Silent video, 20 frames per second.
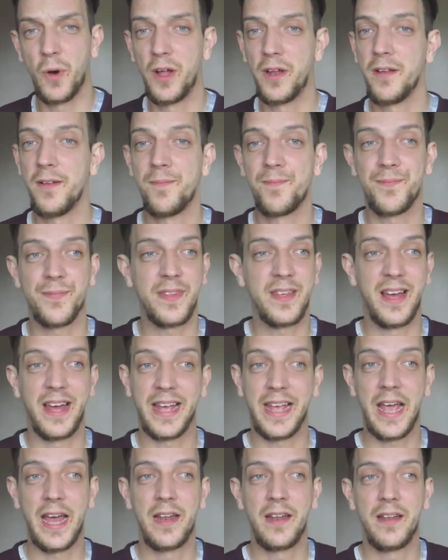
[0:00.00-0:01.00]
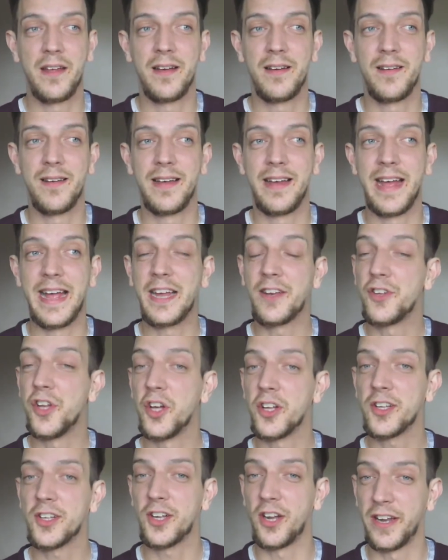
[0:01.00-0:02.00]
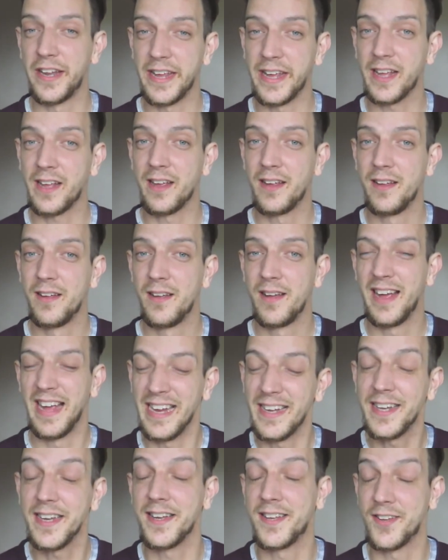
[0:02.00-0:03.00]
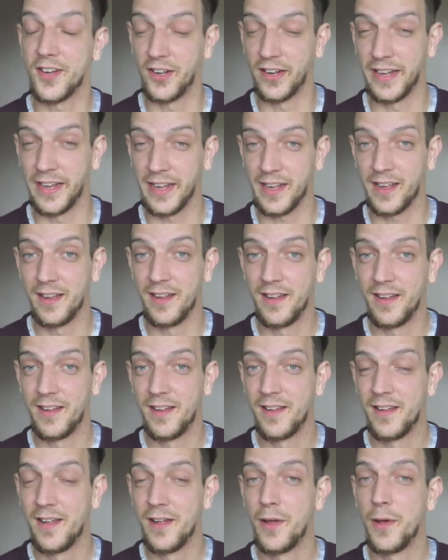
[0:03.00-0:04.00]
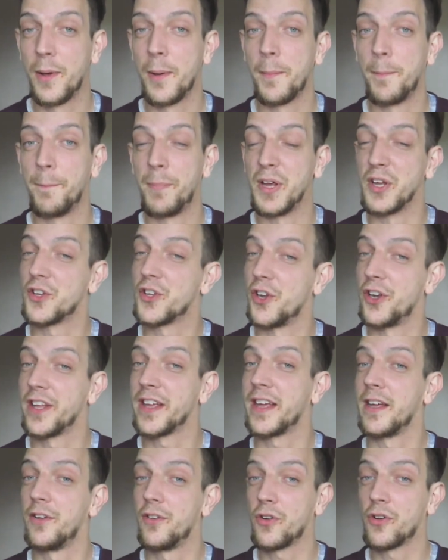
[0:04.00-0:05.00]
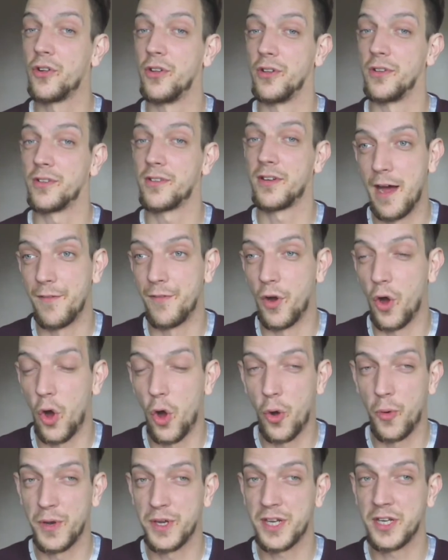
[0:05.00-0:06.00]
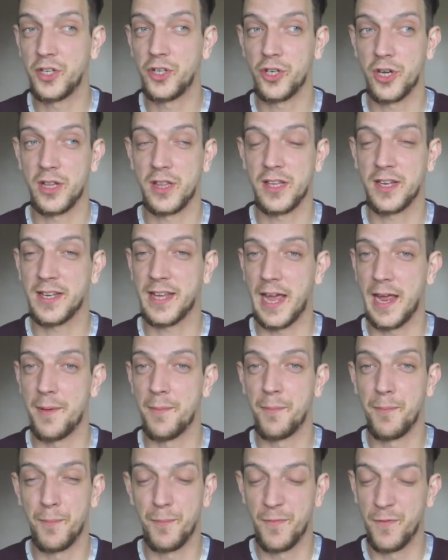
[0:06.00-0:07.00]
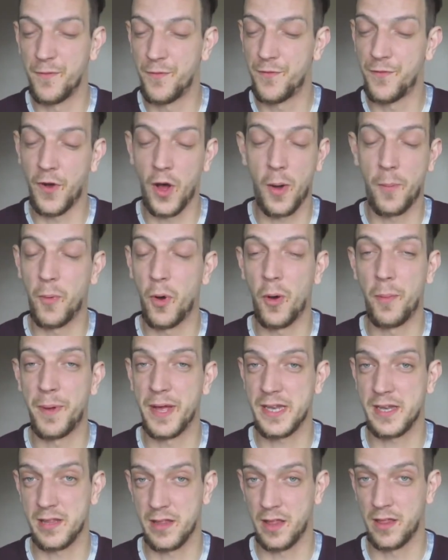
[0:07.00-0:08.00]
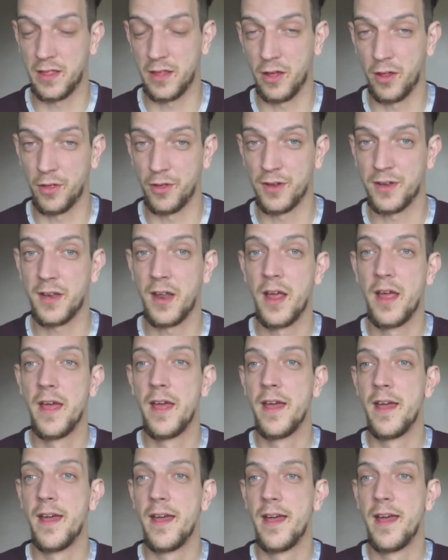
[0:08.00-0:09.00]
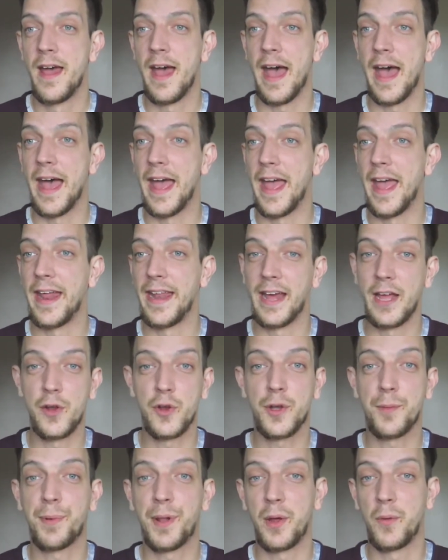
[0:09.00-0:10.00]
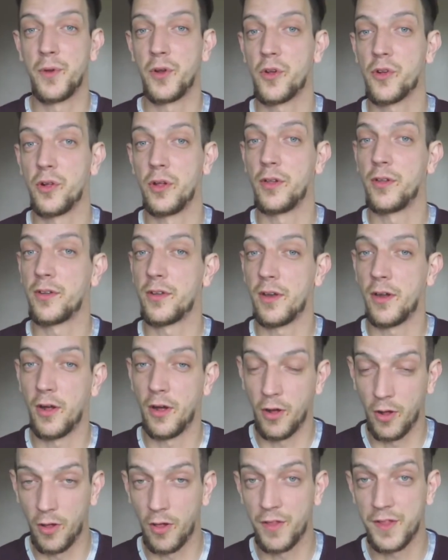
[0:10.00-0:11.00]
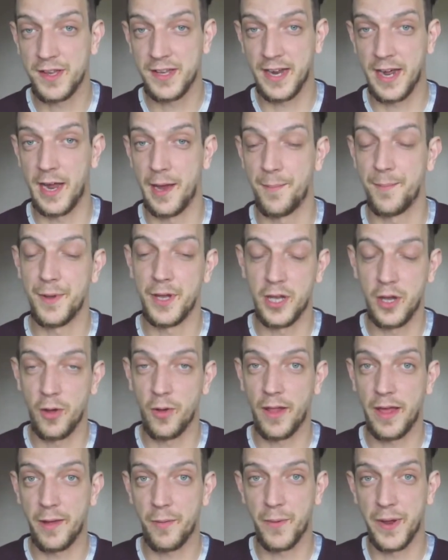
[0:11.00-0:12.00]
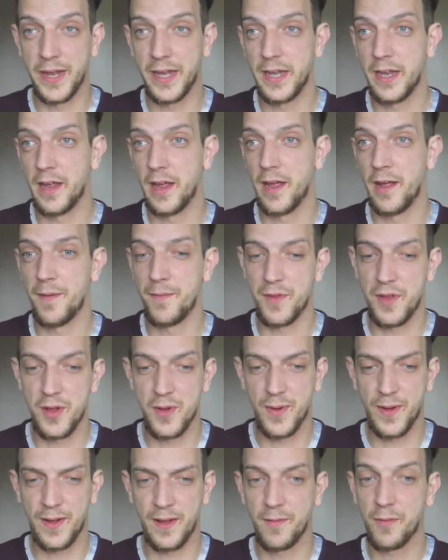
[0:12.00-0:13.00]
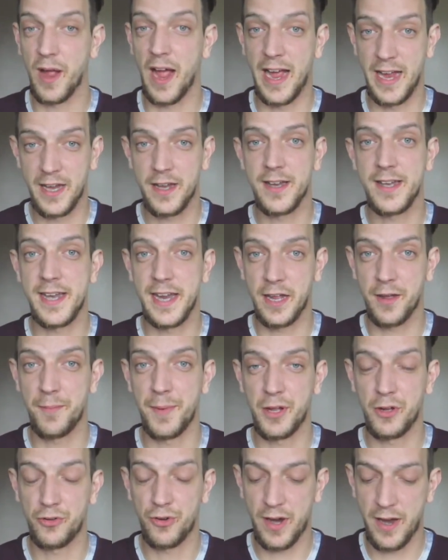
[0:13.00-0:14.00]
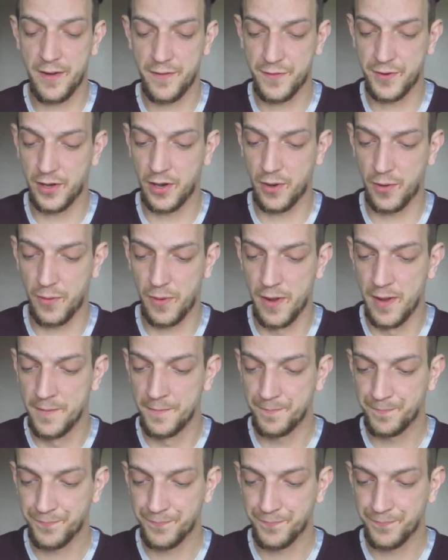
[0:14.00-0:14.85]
one, again, it's not Sonic, it is Sonic, but it's Sonic and Knuckles. I've always enjoyed this game far more better than the others, and I used to play with Knuckles all the time. You know, like when I had the Sega Mega Drive, so